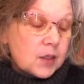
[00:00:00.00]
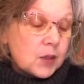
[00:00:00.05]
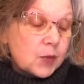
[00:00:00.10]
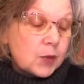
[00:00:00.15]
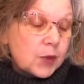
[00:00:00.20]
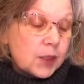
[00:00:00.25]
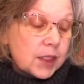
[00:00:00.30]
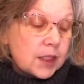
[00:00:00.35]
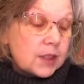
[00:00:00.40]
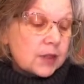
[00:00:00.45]
a
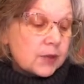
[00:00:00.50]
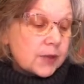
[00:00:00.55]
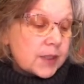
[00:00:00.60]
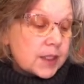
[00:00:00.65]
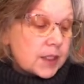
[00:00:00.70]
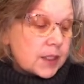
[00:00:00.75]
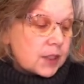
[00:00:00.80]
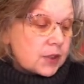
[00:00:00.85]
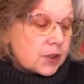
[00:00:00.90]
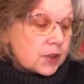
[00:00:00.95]
pretty
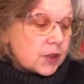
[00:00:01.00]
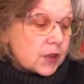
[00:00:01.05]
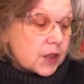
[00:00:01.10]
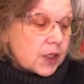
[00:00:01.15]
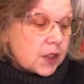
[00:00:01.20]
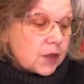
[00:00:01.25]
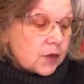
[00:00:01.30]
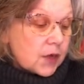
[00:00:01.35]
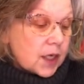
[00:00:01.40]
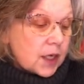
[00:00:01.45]
interesting
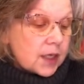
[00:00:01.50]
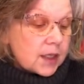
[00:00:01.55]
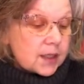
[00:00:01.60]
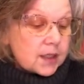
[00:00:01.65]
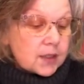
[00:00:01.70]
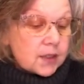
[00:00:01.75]
journey, you guys.